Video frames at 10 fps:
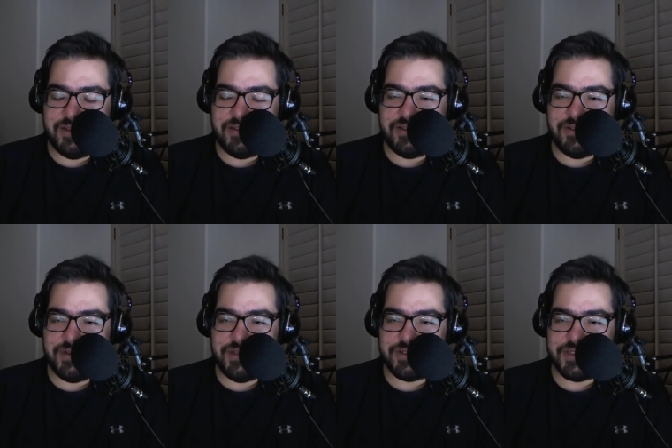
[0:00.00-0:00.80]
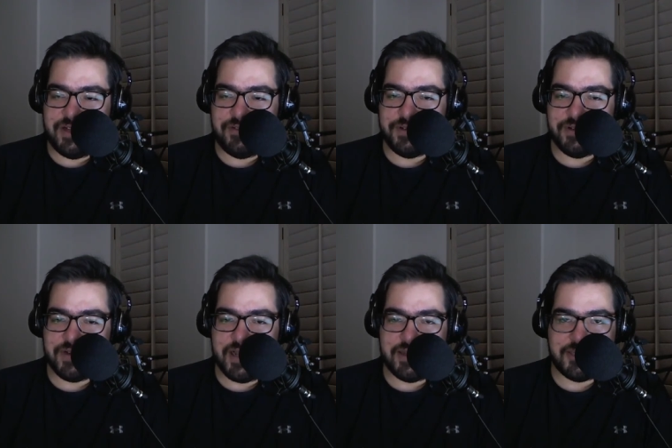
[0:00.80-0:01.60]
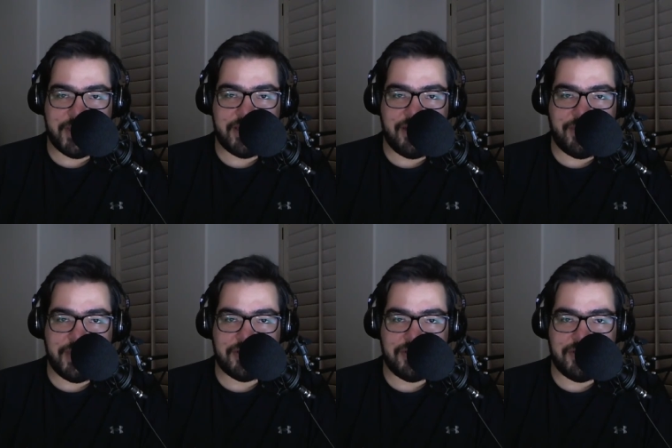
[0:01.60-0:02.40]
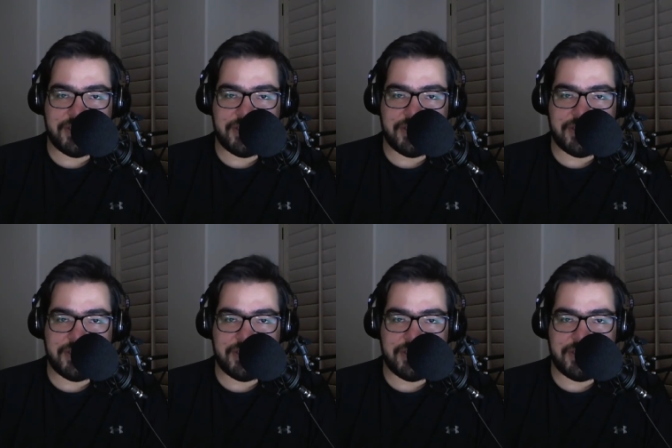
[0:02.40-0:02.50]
to do it yourself, you're not going to expect anybody else to do it.